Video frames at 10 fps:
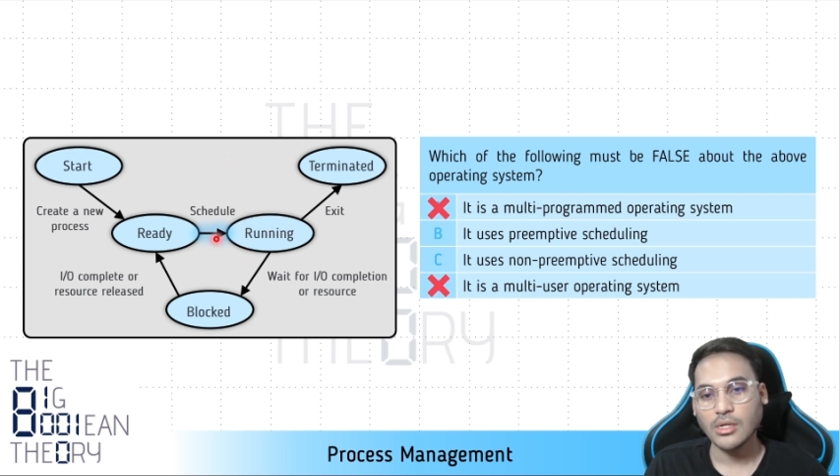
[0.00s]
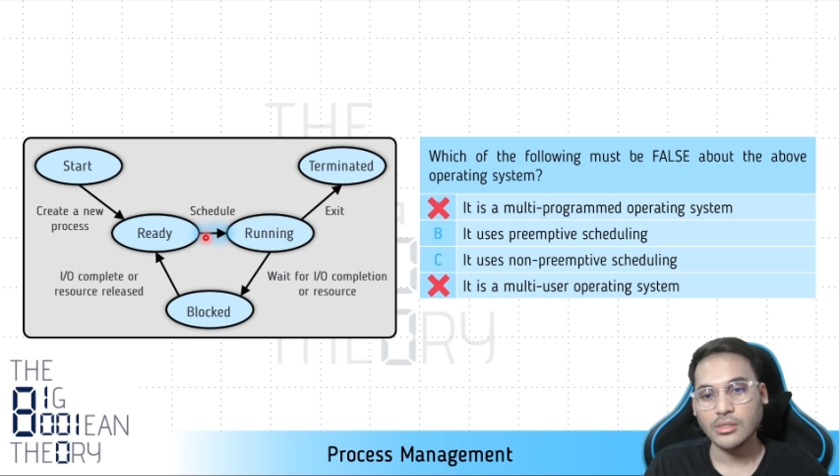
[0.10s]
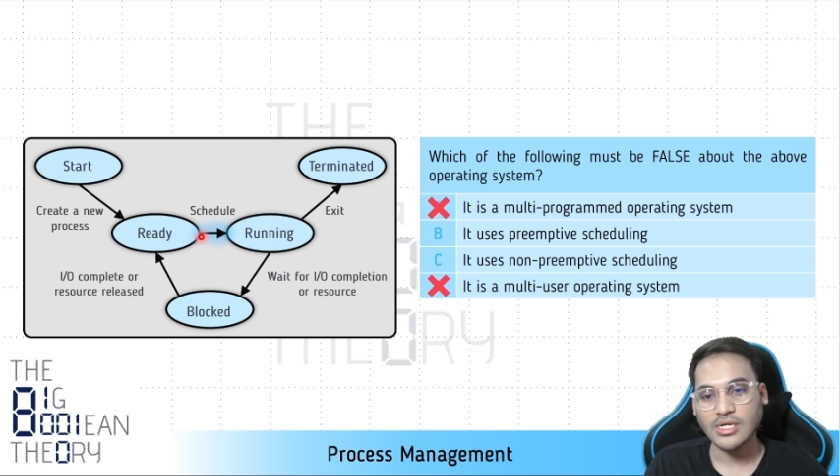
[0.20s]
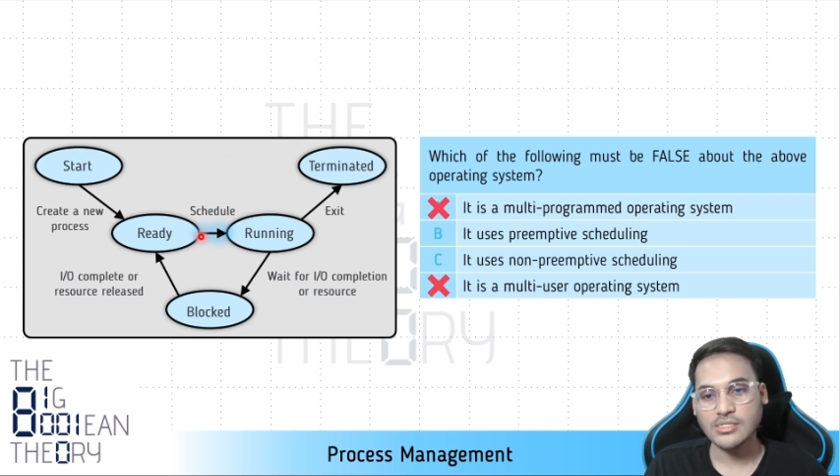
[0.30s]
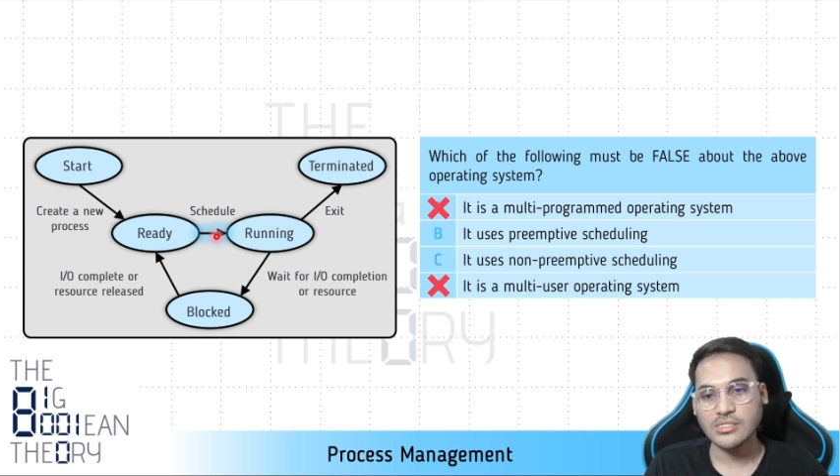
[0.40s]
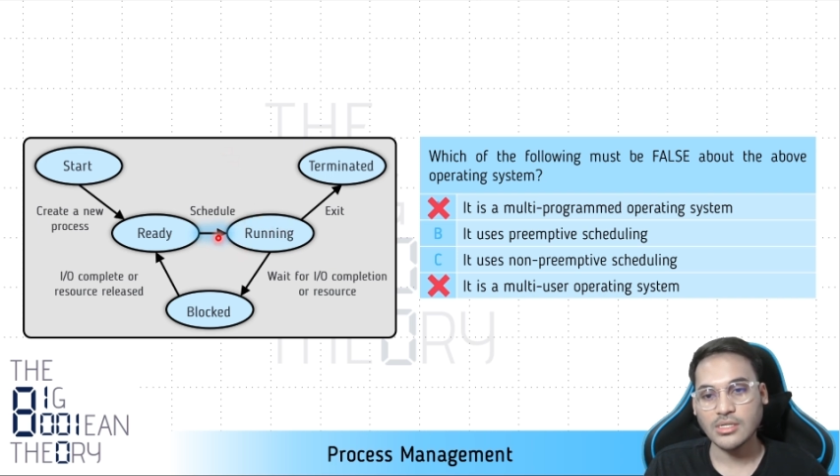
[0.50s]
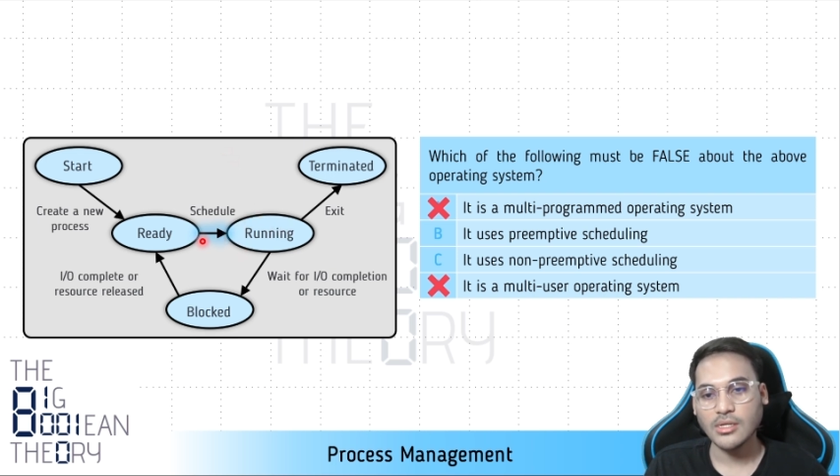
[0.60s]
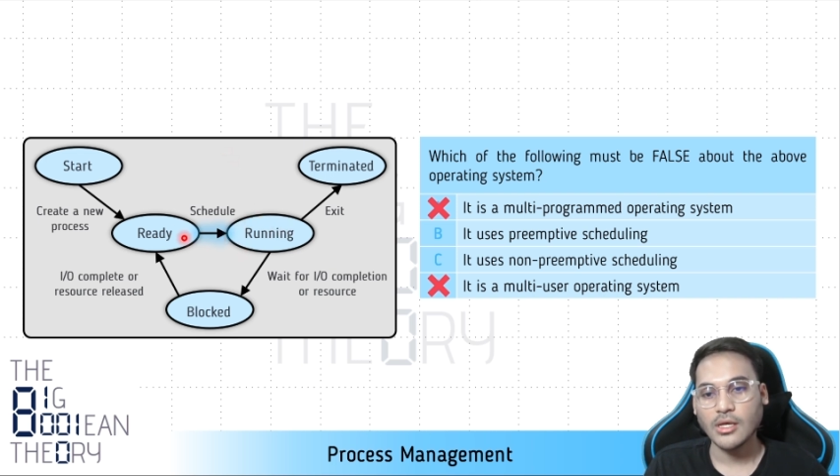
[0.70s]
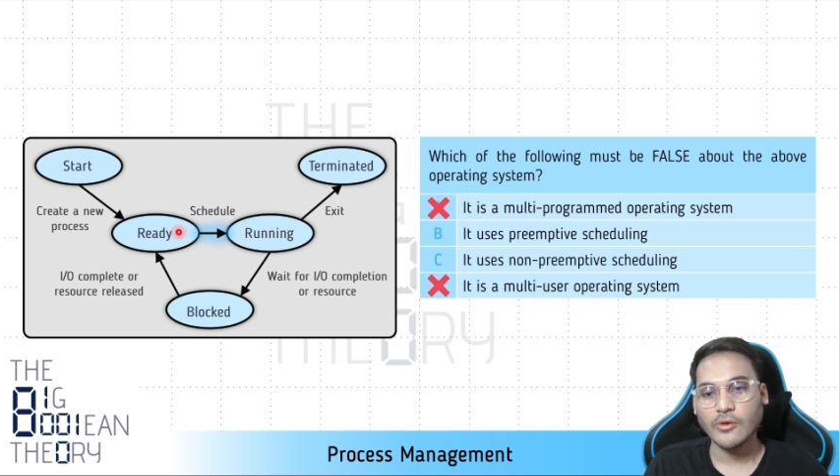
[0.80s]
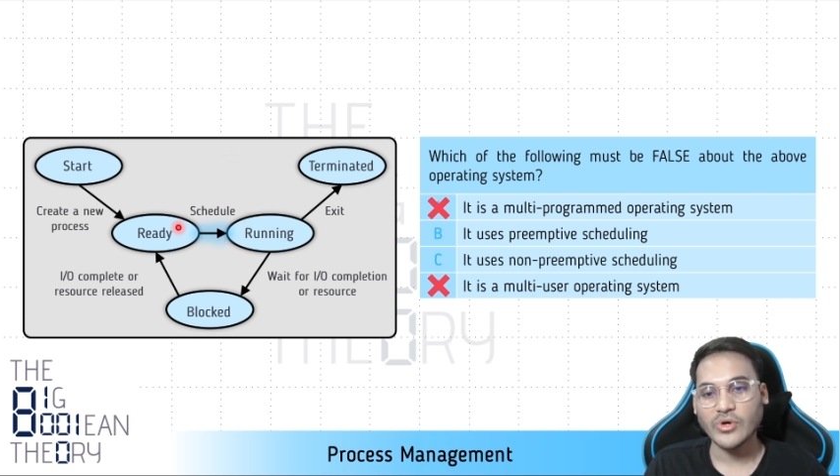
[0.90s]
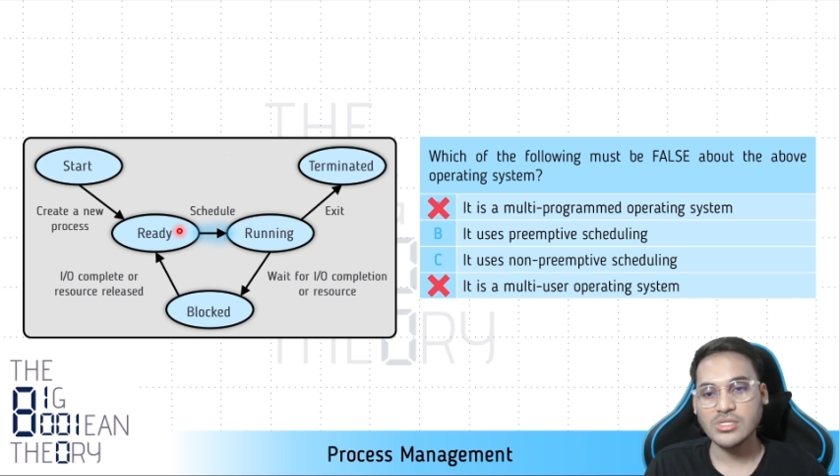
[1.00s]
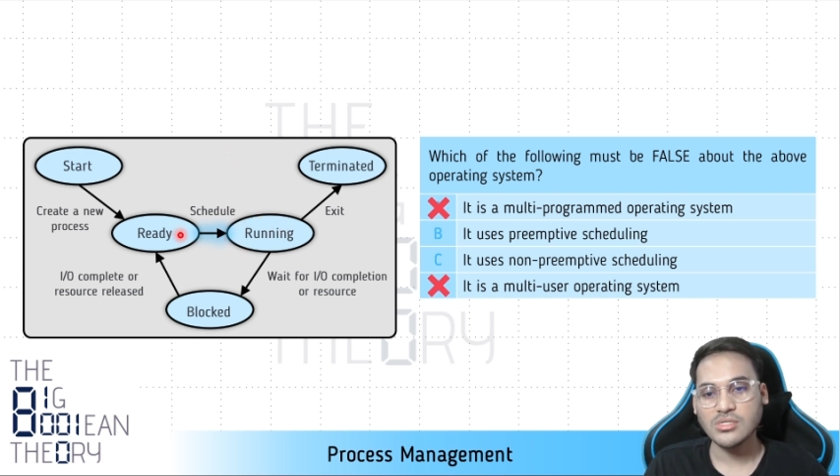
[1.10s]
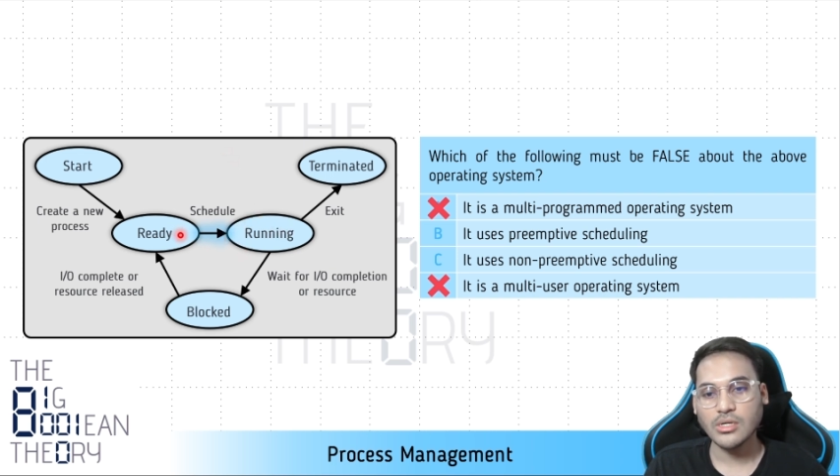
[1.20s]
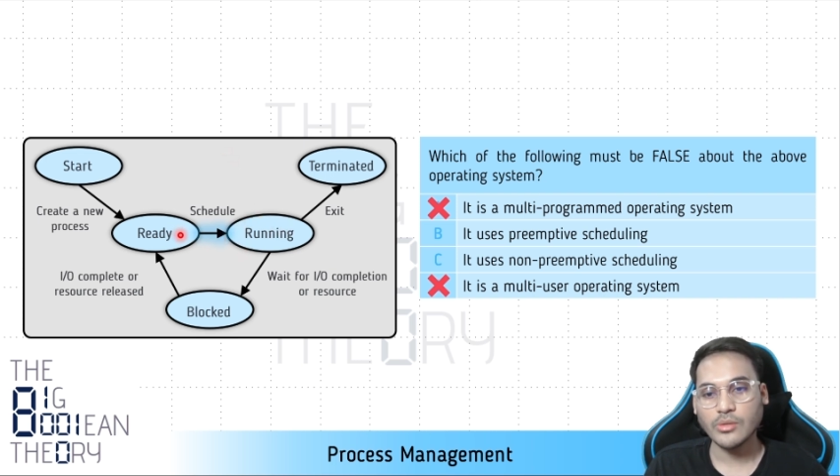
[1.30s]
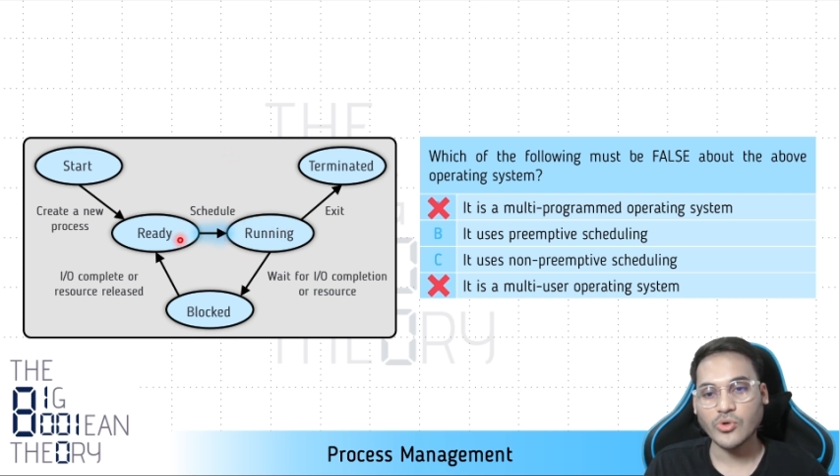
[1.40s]
transition. Once
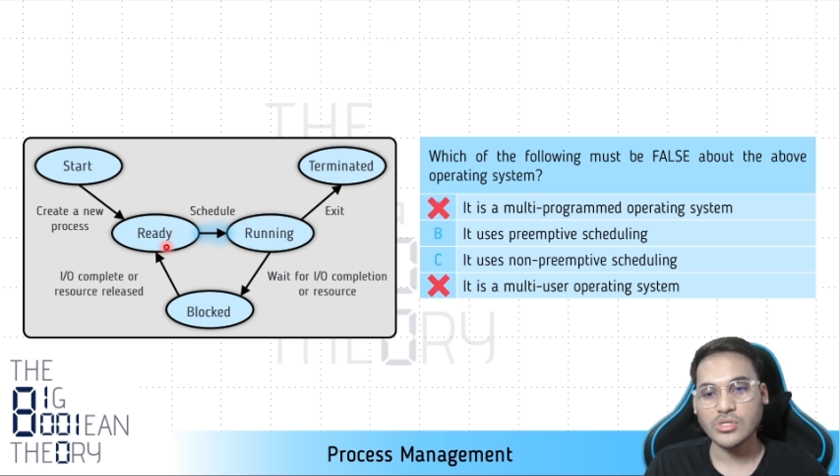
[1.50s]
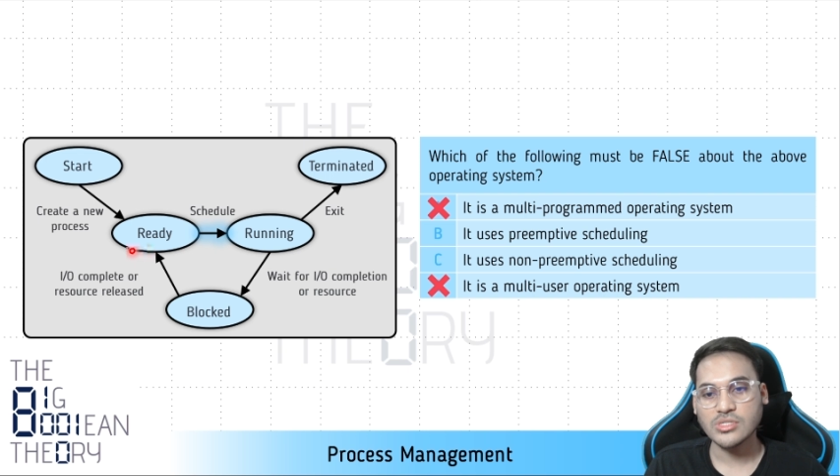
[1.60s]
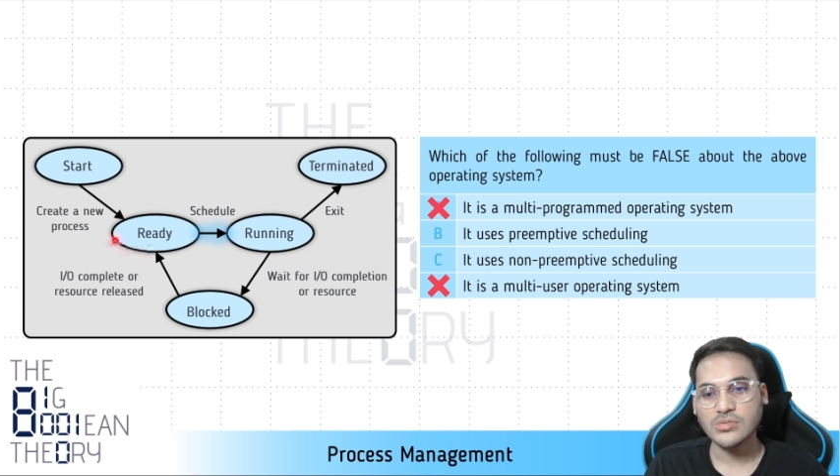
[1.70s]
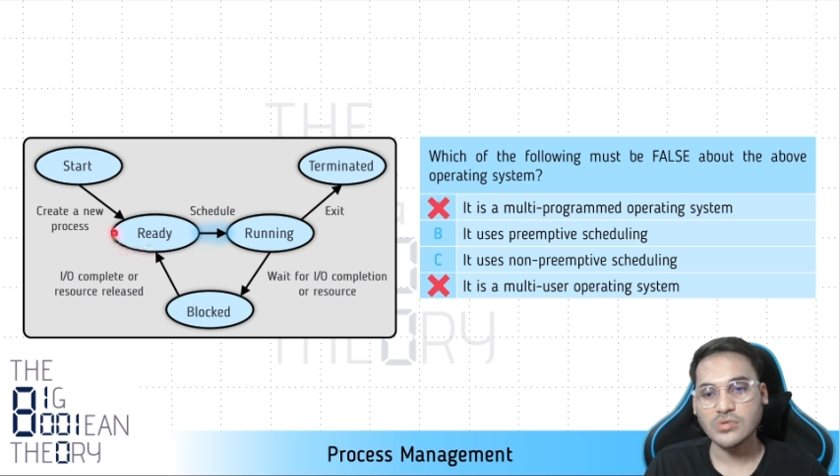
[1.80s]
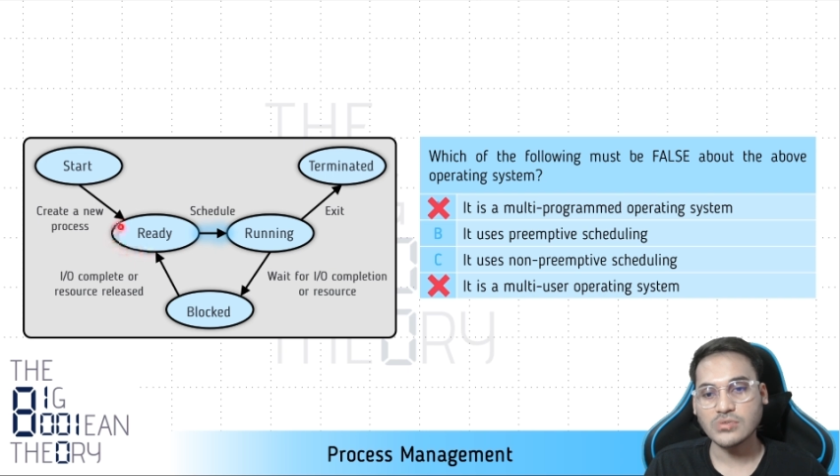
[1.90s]
the process goes